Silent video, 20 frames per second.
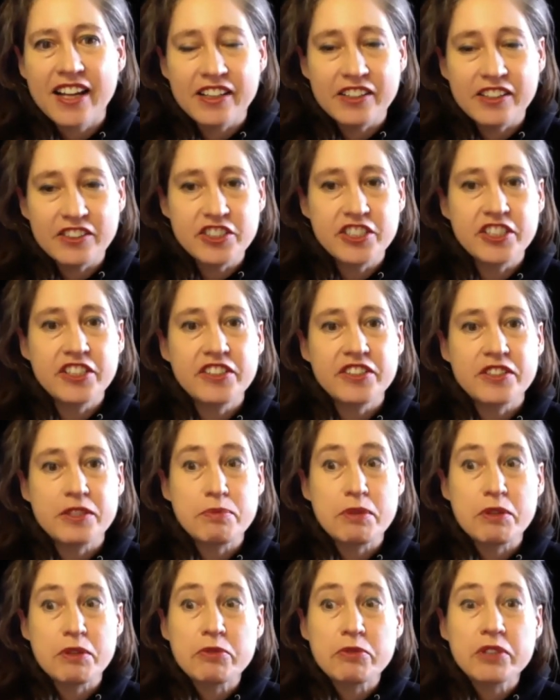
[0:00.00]
show you this,
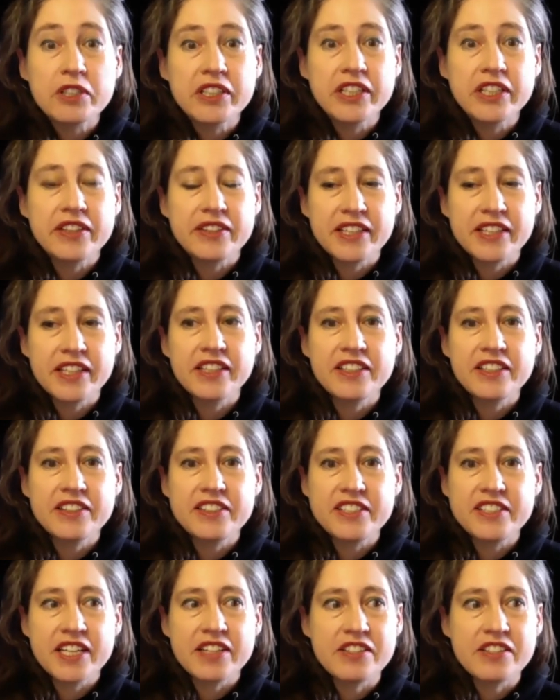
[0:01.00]
but really at the end of the
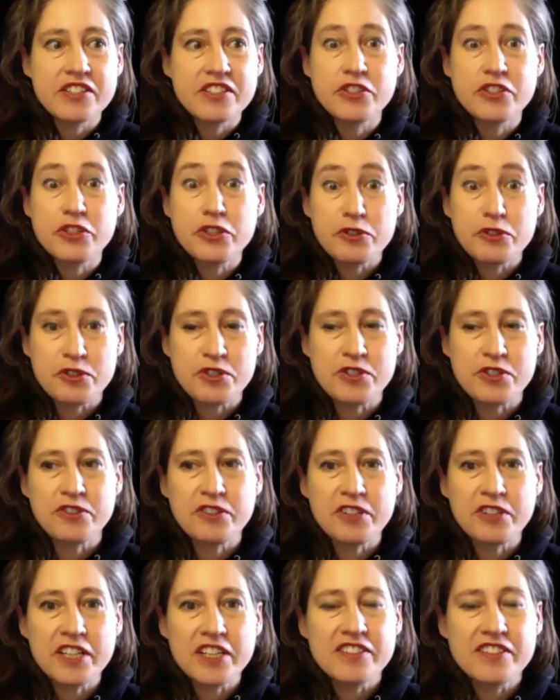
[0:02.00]
day, this is your
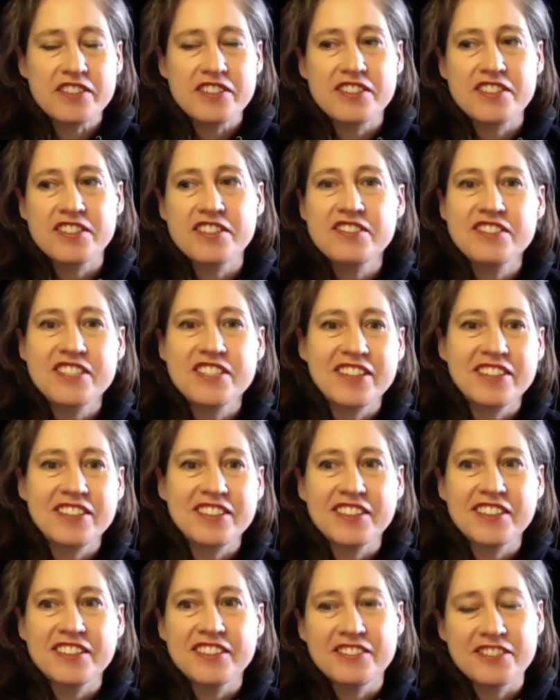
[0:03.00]
story. This is you
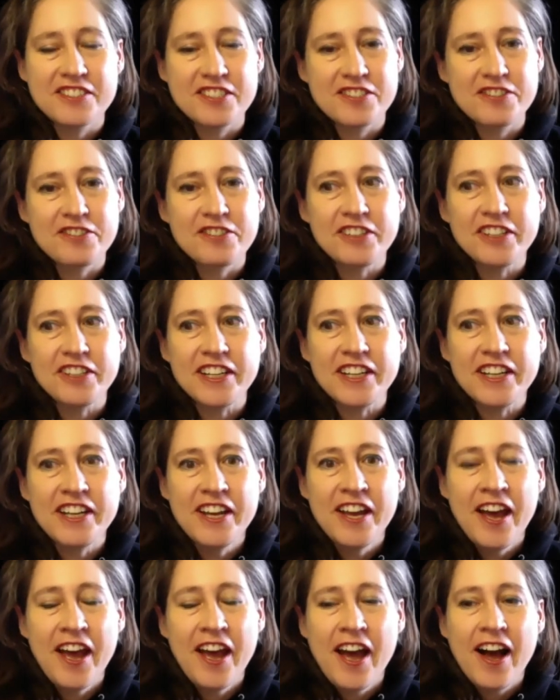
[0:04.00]
telling your story.
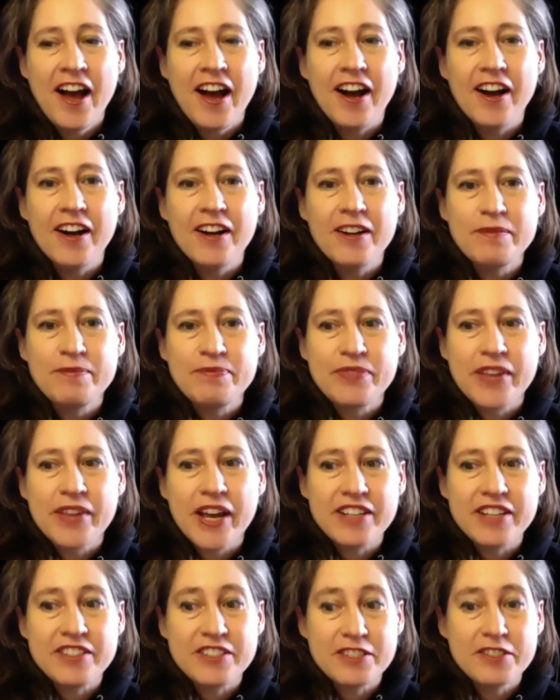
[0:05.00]

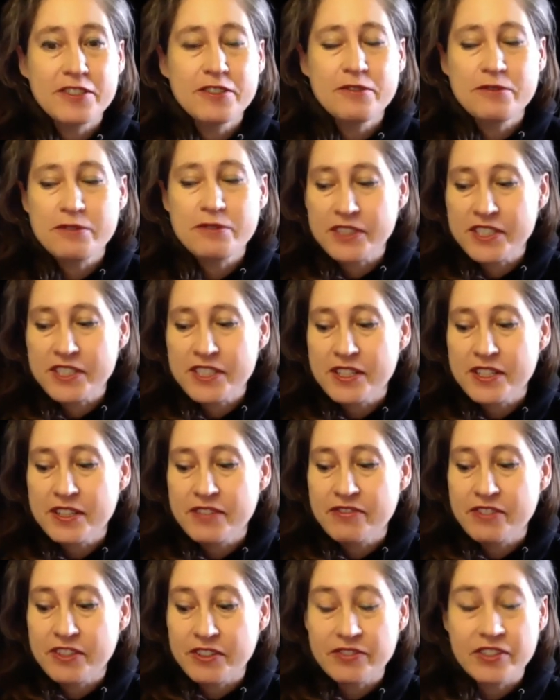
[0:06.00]
I do really
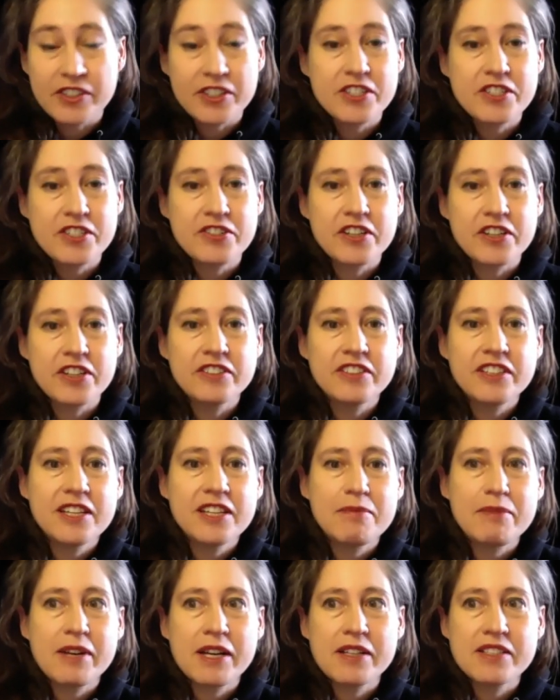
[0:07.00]
feel very strongly
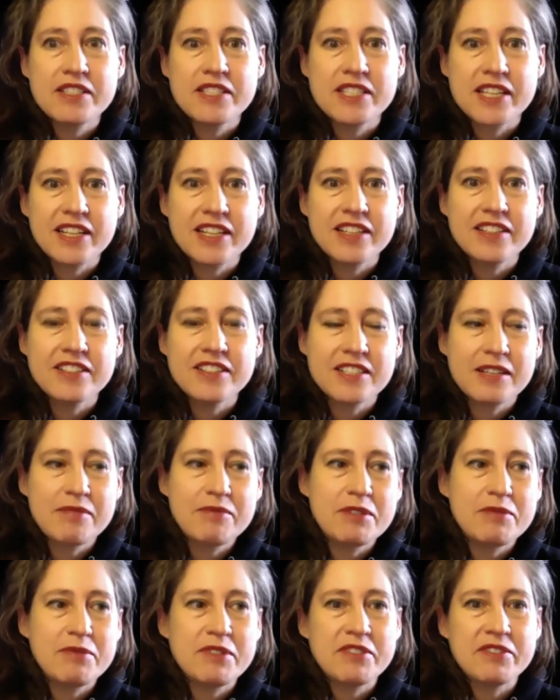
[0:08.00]
about setting this up
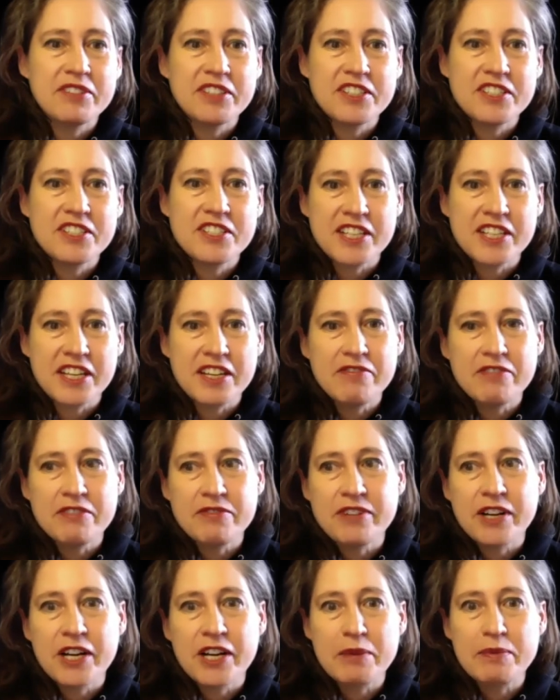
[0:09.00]
to be a very safe
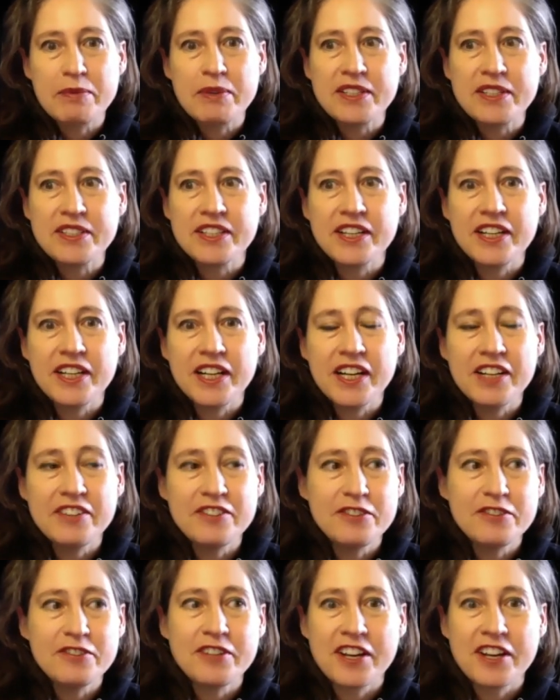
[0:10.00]
environment. I
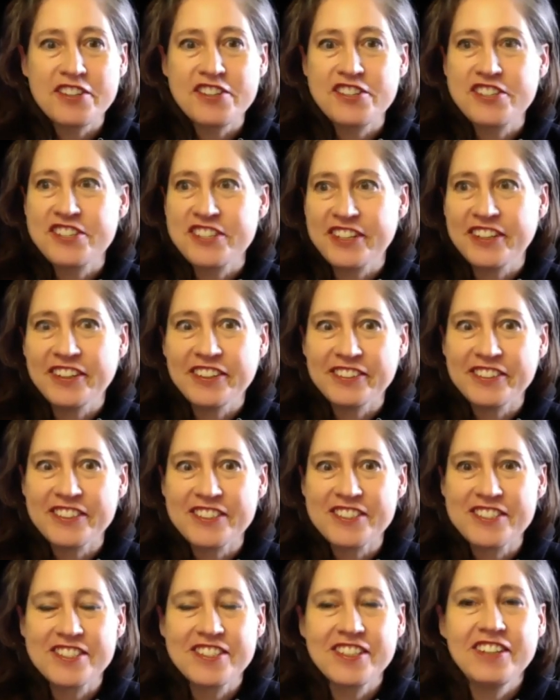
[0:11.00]
do not share
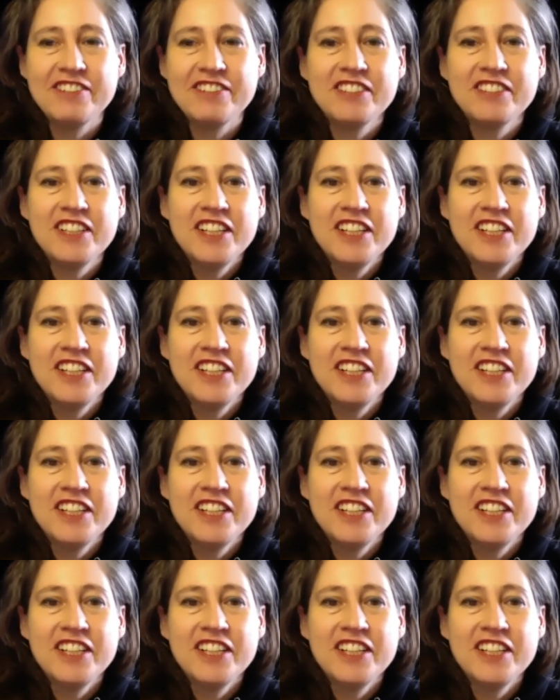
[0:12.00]
this stuff